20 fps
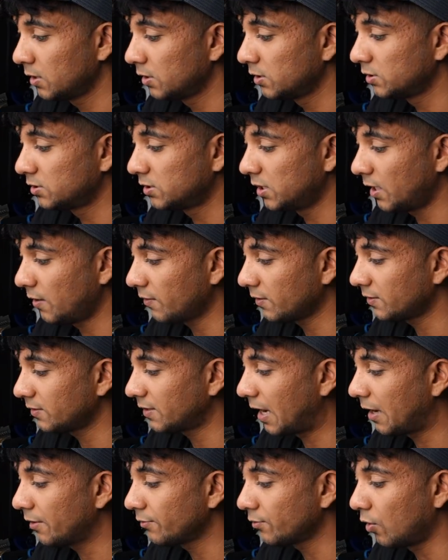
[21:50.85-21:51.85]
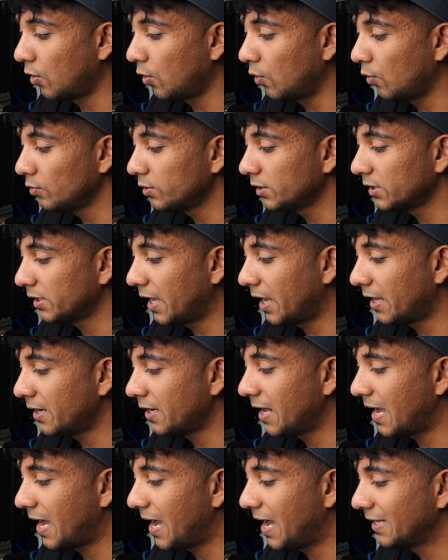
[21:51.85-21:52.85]
Staring down the hole again,
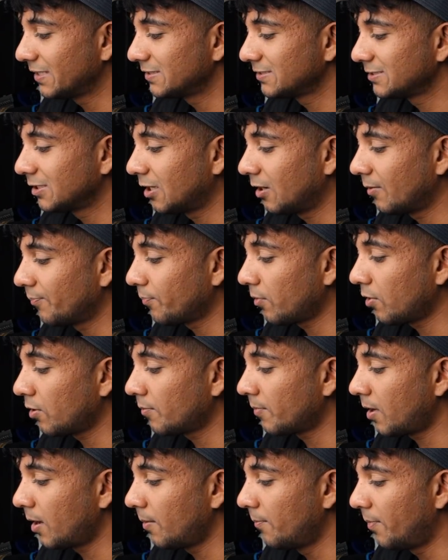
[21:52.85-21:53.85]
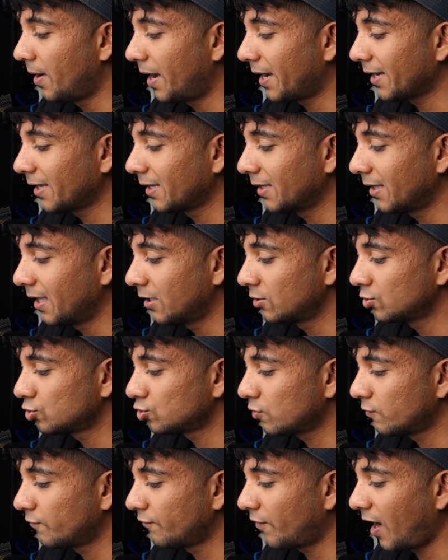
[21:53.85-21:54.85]
hands up on my back again.
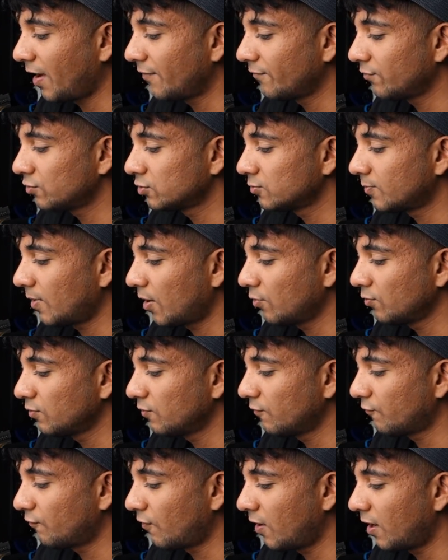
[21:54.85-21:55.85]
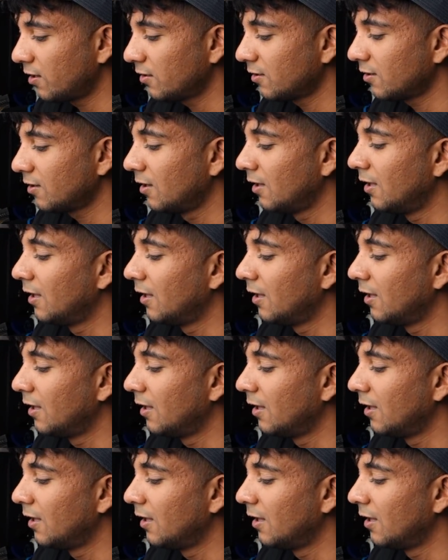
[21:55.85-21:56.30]
Survival is my only friend.